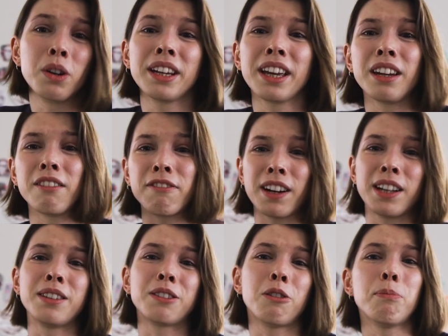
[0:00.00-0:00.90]
getting
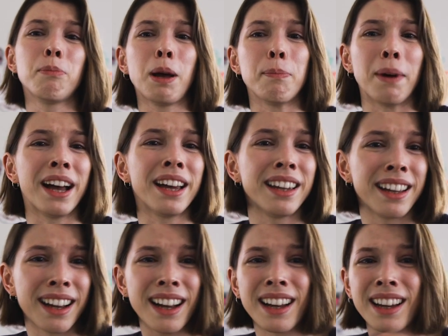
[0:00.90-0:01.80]
friend-zoned by
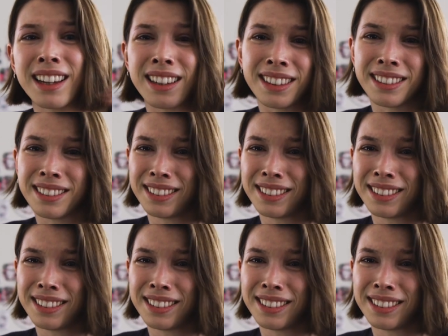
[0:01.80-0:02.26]
bianca.